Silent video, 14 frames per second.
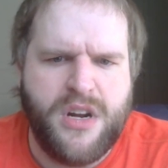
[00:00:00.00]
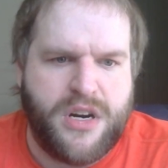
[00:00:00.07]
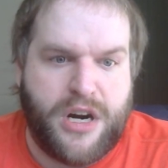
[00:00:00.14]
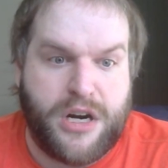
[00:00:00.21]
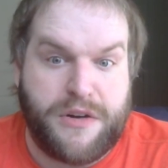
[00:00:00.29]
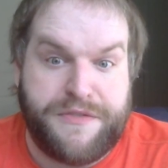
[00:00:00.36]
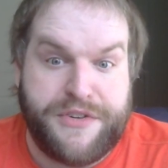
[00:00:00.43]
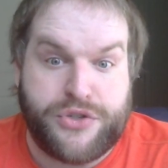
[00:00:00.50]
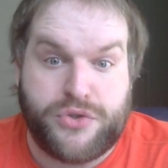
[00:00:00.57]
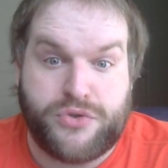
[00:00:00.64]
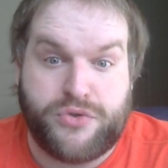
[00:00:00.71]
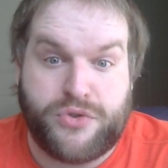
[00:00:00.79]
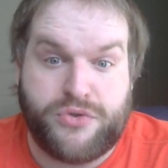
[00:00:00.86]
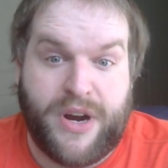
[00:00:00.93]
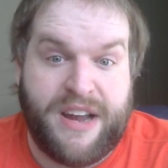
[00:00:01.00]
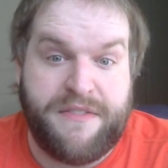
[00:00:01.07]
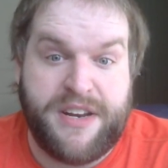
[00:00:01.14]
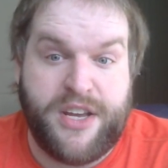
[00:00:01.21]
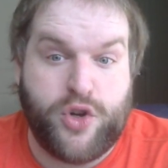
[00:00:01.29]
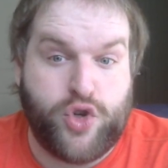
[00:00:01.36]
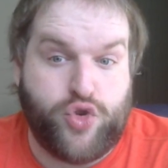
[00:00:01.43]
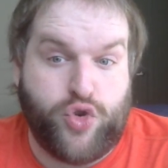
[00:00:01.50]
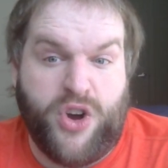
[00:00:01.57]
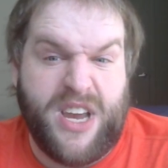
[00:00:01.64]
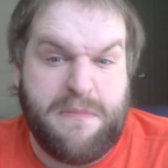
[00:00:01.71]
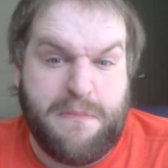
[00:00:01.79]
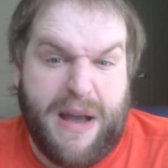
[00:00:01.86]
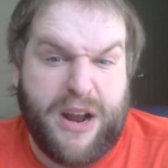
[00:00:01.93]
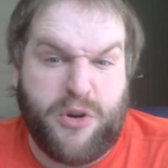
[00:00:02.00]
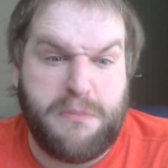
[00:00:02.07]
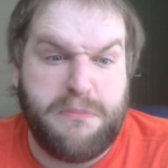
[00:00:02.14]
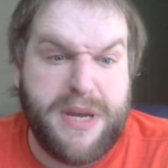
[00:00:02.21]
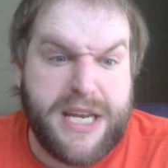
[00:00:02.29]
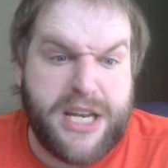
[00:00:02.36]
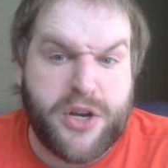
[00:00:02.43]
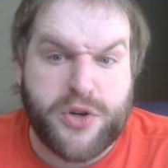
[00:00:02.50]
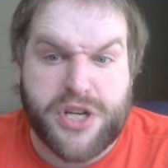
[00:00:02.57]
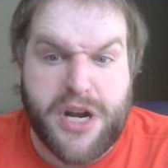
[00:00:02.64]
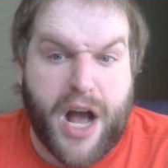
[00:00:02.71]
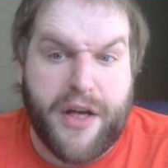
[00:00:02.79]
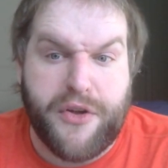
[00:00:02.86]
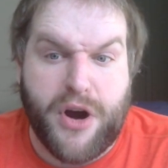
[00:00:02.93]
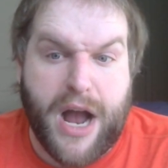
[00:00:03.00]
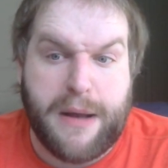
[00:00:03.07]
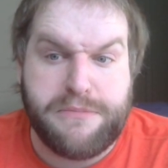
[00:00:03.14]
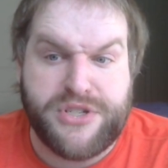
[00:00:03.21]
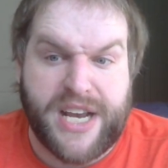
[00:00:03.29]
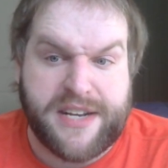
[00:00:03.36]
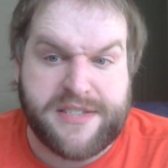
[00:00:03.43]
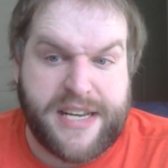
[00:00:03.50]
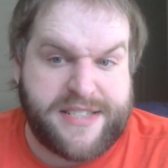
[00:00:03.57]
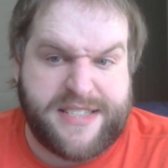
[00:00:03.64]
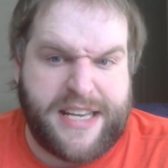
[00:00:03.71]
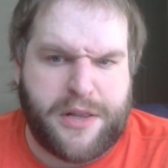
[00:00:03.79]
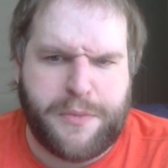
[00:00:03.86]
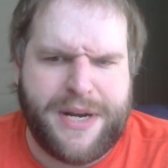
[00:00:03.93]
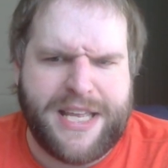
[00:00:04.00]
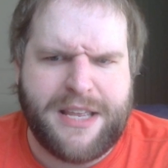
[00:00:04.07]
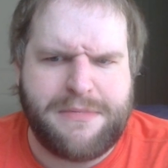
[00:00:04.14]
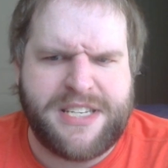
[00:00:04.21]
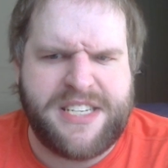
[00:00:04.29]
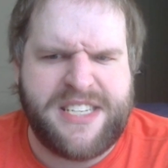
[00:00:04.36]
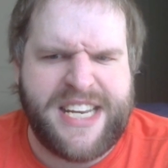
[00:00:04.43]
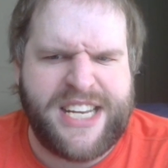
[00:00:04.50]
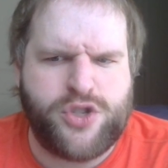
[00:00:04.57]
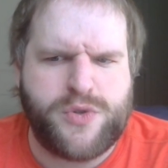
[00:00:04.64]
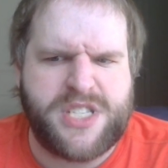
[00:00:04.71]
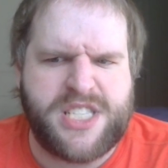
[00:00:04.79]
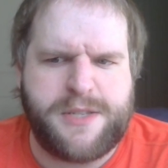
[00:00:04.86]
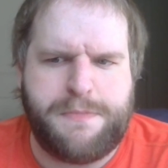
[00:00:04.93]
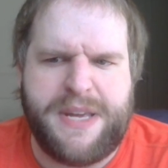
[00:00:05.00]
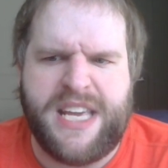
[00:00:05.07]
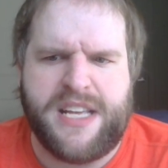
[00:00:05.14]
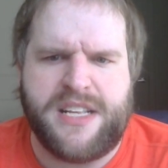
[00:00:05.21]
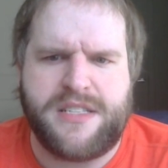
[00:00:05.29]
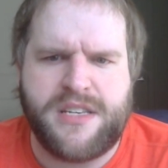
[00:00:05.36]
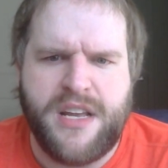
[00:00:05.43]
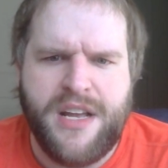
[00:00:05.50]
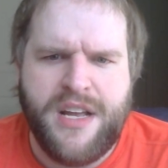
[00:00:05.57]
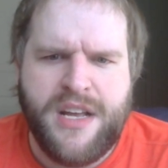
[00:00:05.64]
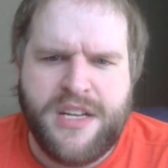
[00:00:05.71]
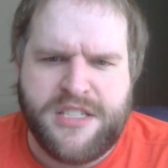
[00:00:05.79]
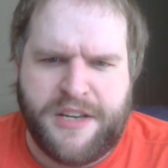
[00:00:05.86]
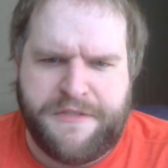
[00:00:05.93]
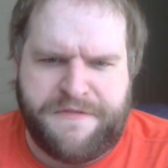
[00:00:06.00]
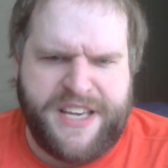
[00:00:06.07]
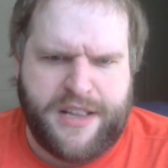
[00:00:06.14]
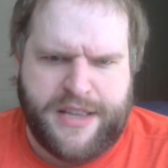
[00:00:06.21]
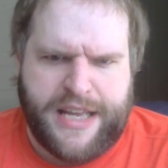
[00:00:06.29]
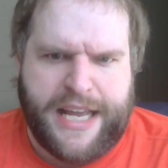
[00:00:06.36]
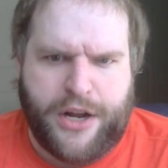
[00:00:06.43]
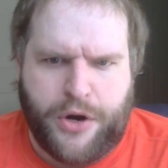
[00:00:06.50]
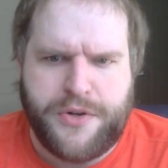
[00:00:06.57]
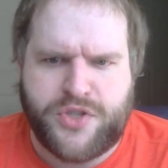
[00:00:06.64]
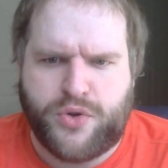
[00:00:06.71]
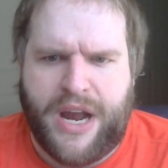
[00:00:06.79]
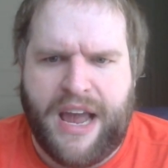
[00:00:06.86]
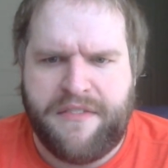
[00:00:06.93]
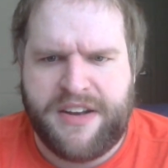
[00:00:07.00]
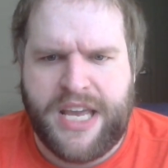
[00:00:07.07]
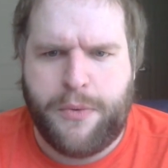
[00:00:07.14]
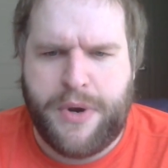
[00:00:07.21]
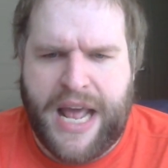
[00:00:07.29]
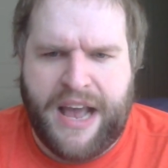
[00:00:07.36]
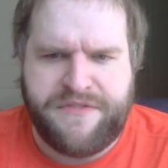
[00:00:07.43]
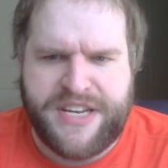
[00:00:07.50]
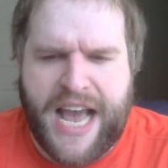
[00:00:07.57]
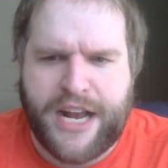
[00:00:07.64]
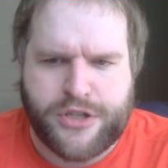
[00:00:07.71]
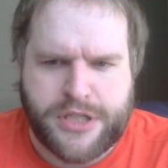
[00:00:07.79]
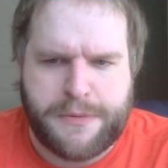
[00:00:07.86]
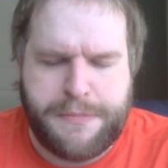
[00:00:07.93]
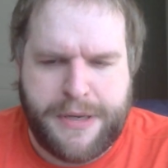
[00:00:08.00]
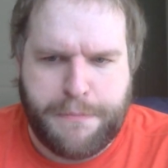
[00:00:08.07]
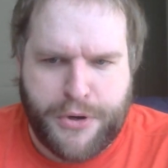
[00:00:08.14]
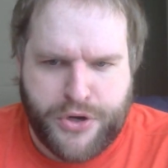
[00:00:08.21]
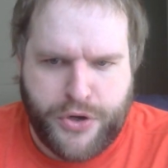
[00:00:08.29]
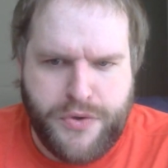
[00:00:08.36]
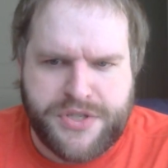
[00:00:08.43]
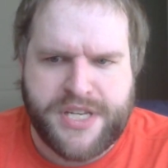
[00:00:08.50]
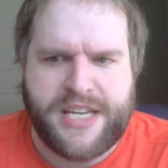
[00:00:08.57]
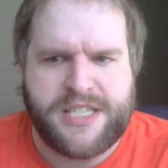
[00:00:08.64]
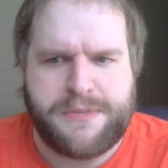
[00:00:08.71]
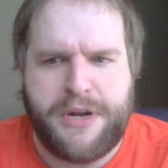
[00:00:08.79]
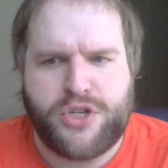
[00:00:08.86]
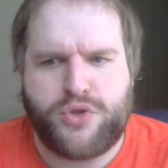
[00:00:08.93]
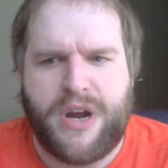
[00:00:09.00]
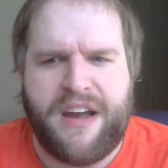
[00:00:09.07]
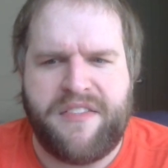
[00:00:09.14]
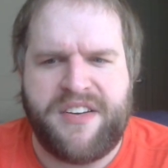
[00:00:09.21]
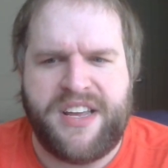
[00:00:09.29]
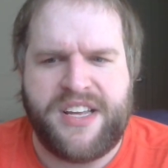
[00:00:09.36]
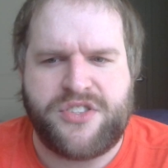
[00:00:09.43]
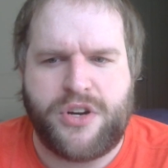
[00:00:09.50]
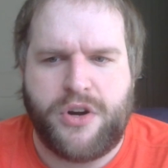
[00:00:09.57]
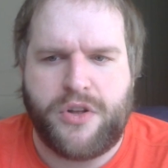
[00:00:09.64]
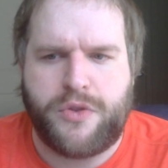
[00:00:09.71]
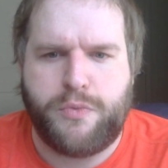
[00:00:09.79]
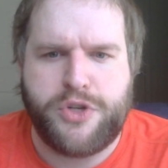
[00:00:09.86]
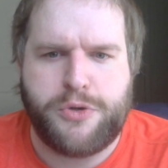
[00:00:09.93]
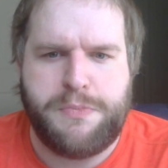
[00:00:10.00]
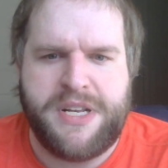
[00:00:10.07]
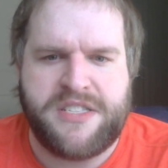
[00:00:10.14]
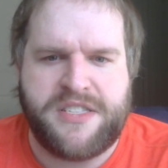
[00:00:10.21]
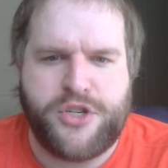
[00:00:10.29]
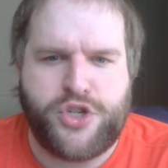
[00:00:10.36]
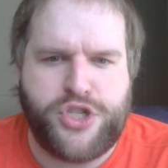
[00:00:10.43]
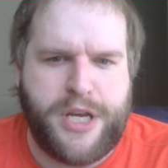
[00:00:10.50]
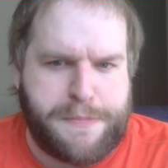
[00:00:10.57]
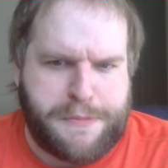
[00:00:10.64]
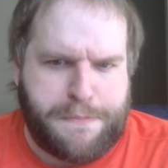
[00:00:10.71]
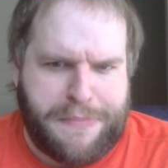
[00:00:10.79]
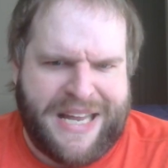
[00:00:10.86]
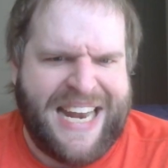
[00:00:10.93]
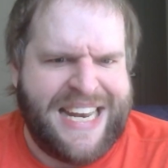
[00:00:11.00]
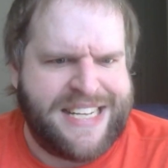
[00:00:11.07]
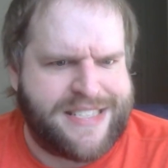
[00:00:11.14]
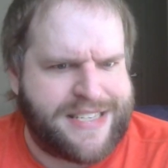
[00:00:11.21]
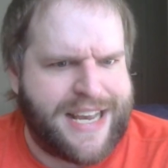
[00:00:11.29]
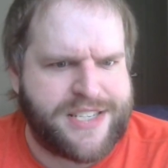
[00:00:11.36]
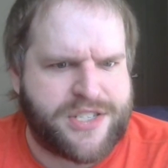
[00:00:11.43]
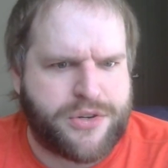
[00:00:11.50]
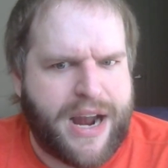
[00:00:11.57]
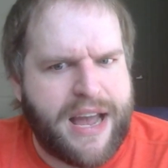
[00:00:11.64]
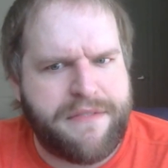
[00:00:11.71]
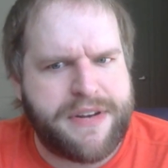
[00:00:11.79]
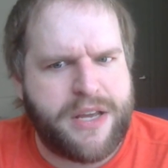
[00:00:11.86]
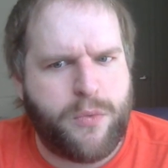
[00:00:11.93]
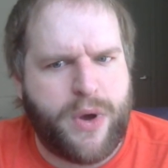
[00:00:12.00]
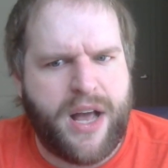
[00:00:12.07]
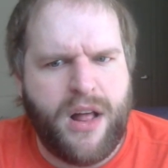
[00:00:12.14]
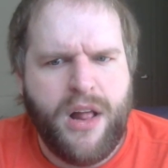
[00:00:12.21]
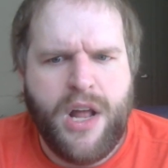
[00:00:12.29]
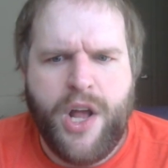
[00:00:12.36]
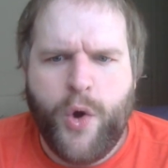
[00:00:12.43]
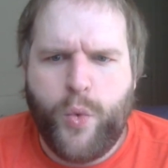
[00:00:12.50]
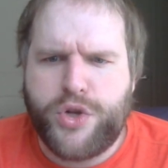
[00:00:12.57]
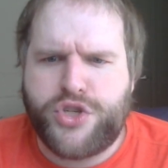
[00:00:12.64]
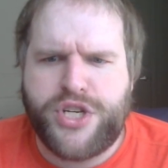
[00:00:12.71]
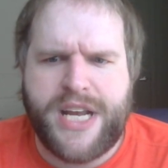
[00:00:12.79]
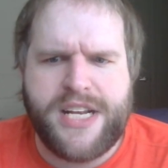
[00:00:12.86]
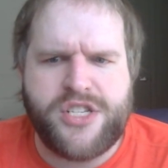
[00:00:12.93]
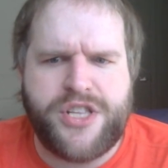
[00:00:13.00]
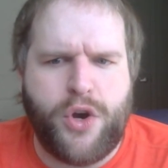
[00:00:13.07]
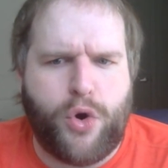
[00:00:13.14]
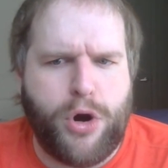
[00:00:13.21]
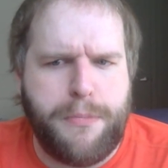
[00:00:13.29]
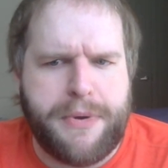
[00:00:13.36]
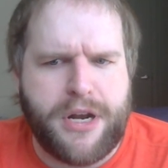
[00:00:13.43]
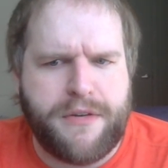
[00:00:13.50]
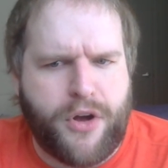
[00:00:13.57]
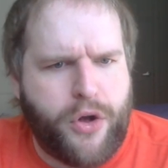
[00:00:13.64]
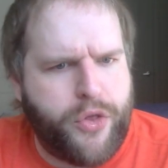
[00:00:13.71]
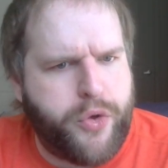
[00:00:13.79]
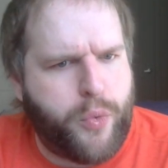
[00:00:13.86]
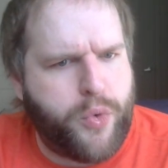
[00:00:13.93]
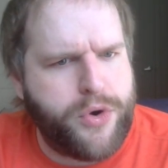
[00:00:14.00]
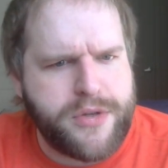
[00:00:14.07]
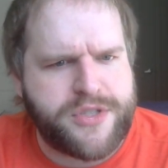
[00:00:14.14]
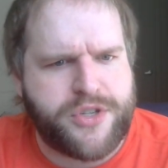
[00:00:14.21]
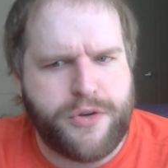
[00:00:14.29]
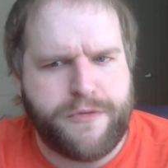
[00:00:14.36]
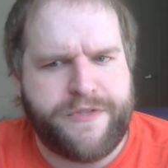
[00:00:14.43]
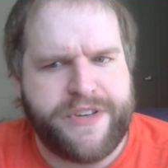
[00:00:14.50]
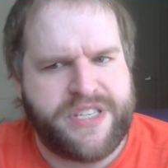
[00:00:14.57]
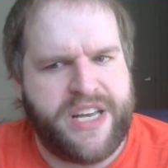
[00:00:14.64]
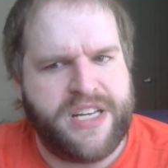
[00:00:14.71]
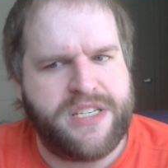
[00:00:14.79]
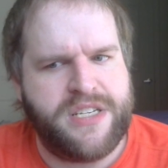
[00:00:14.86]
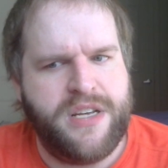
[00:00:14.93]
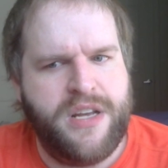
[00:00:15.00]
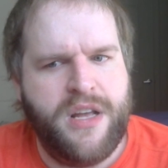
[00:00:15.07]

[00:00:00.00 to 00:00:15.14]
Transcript: Artificial gravity could draw in micrometeors and other objects, accelerating them to dangerous speeds. To feel like Earth's gravity, it would have to actually be producing as much gravity as Earth, which means the ship's planet sized gravity well will change the orbit of all the worlds you visit.